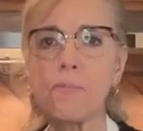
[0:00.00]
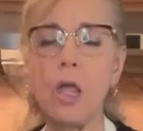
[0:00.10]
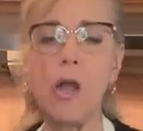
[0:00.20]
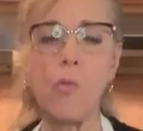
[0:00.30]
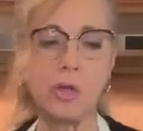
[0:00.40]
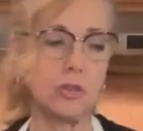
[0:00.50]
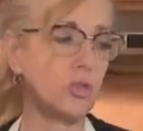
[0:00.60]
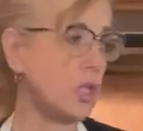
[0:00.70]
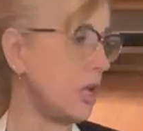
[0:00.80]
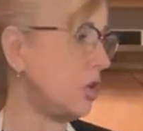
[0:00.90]
I want to
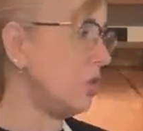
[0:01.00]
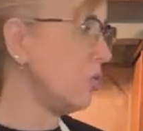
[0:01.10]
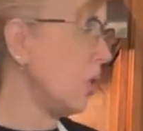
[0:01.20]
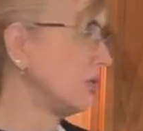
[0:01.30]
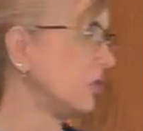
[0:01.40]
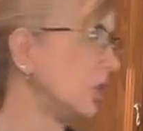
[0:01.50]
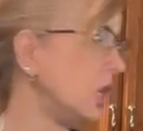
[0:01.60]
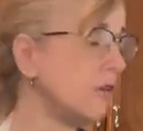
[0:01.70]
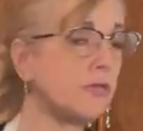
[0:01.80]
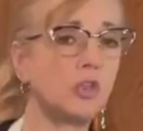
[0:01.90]
thank you once
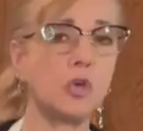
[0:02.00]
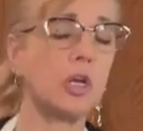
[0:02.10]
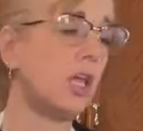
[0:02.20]
again for joining